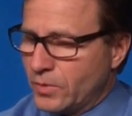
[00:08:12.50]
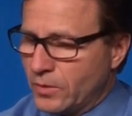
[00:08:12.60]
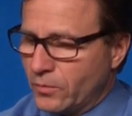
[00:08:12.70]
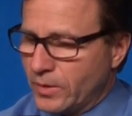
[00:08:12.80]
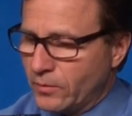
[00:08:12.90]

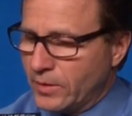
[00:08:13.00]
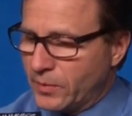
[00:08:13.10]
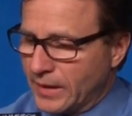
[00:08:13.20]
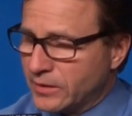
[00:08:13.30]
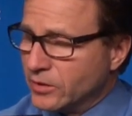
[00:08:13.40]
Well, we
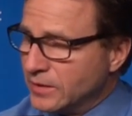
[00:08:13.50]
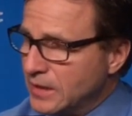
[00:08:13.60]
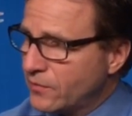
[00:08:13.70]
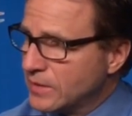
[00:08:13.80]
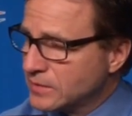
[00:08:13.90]
played good
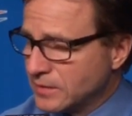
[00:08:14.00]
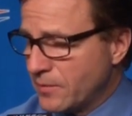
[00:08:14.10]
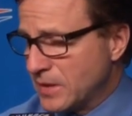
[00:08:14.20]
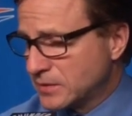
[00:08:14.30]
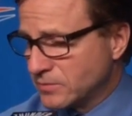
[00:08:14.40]
defense, and
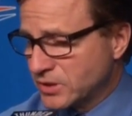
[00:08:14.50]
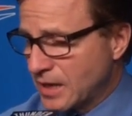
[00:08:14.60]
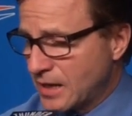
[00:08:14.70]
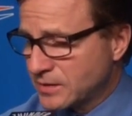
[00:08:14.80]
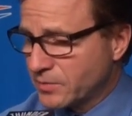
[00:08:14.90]
they missed some
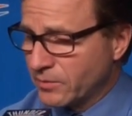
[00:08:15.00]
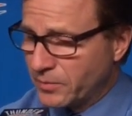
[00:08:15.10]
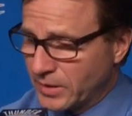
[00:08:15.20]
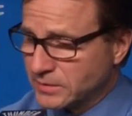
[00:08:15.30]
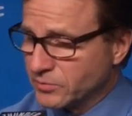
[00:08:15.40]
shots, but
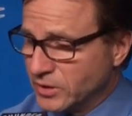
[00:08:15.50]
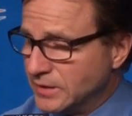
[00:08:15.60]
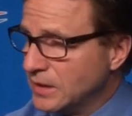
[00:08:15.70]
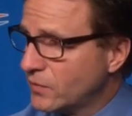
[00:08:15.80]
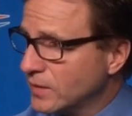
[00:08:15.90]
we played some
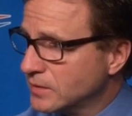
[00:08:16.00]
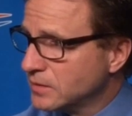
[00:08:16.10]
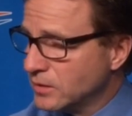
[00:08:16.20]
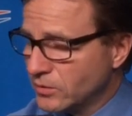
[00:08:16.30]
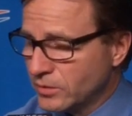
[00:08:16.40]
good
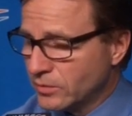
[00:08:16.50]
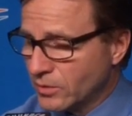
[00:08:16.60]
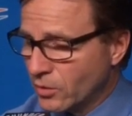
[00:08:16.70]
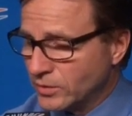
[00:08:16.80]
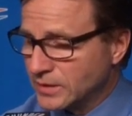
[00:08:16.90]
defense. You
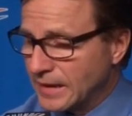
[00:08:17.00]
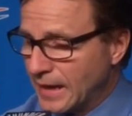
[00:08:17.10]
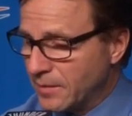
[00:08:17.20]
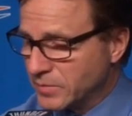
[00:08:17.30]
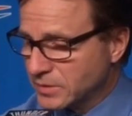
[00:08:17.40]
don't go into
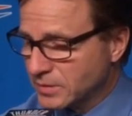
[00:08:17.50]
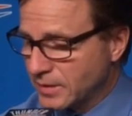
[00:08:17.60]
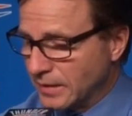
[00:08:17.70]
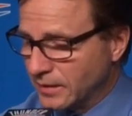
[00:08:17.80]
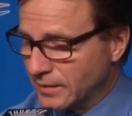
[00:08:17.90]

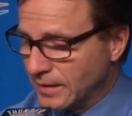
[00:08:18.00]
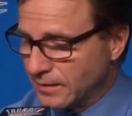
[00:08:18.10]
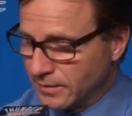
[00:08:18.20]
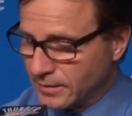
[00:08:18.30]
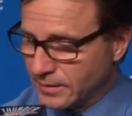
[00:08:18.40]
games thinking
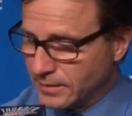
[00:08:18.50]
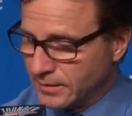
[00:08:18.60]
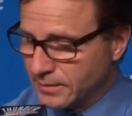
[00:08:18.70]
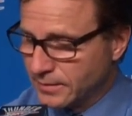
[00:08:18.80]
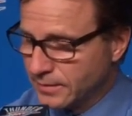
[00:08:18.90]
that
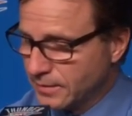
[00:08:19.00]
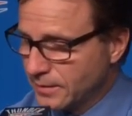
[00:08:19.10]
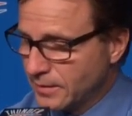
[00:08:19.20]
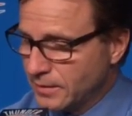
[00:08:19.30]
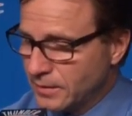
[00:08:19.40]
the
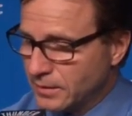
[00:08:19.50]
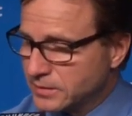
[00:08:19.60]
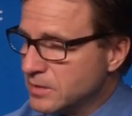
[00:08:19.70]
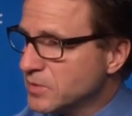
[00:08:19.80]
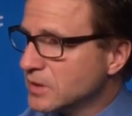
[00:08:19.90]

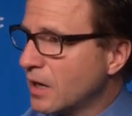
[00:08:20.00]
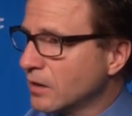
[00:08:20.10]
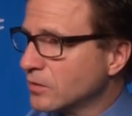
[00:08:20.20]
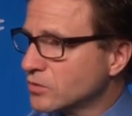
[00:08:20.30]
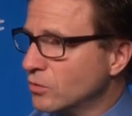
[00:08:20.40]
team is not
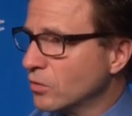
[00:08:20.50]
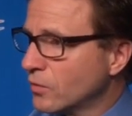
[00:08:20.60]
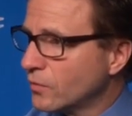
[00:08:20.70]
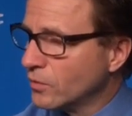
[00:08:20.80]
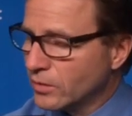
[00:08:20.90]
going to
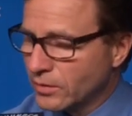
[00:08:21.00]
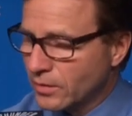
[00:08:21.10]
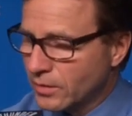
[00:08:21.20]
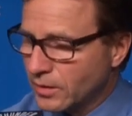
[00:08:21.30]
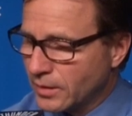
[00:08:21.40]
score for
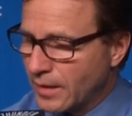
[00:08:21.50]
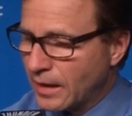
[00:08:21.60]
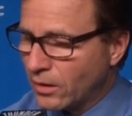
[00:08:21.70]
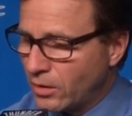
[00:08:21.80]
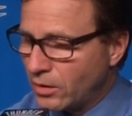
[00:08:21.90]

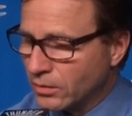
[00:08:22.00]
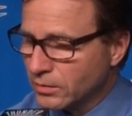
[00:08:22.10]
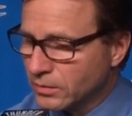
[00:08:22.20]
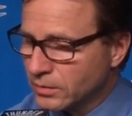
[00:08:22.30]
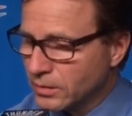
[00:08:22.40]
that
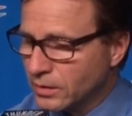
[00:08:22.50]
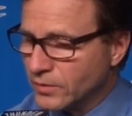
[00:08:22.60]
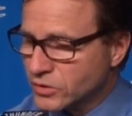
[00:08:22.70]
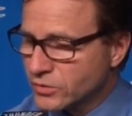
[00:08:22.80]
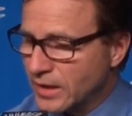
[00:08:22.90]
long
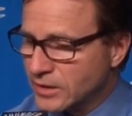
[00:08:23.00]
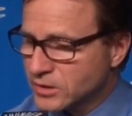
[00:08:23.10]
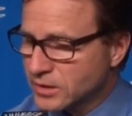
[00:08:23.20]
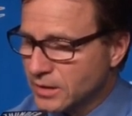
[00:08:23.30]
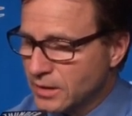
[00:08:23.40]
of a
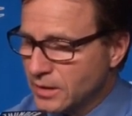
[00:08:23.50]
stretch.